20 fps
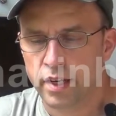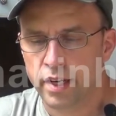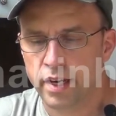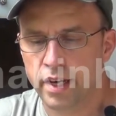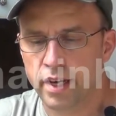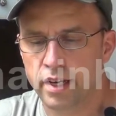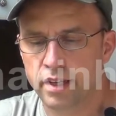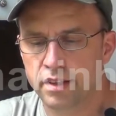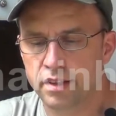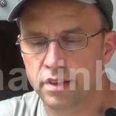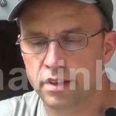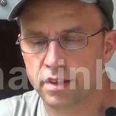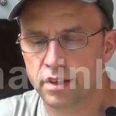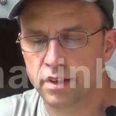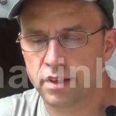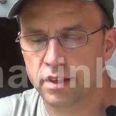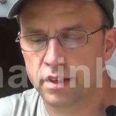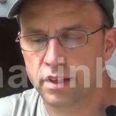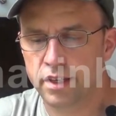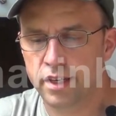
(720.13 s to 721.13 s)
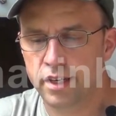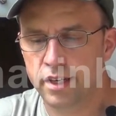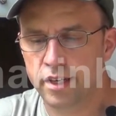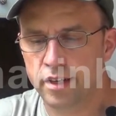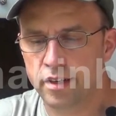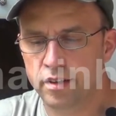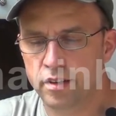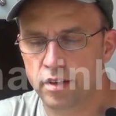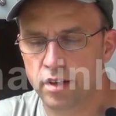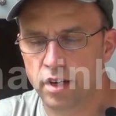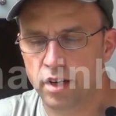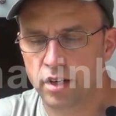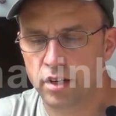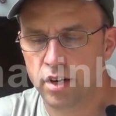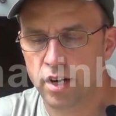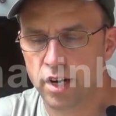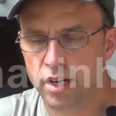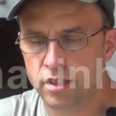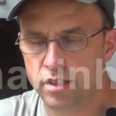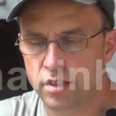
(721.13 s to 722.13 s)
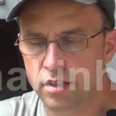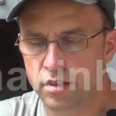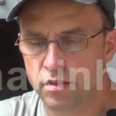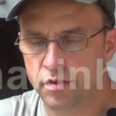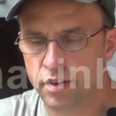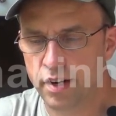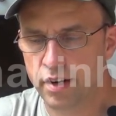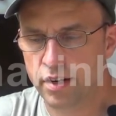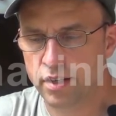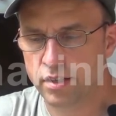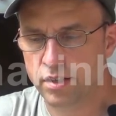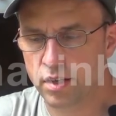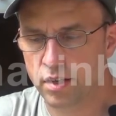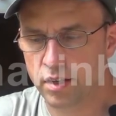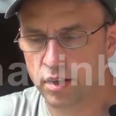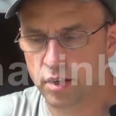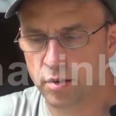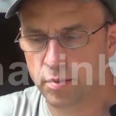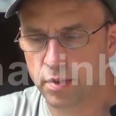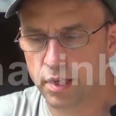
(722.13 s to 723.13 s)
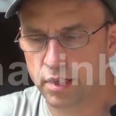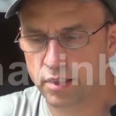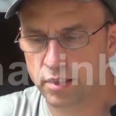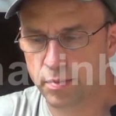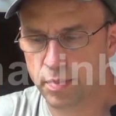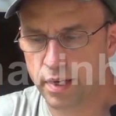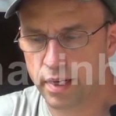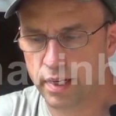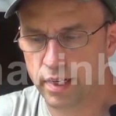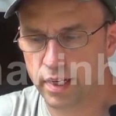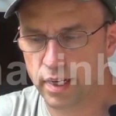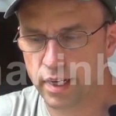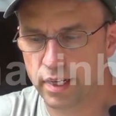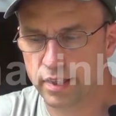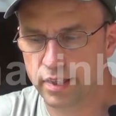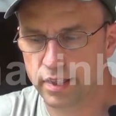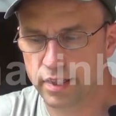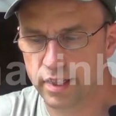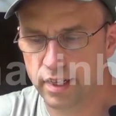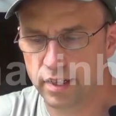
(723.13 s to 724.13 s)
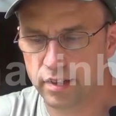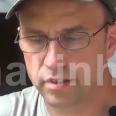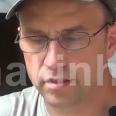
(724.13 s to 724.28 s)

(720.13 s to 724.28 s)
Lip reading: And the heating cost varies a little bit depending on the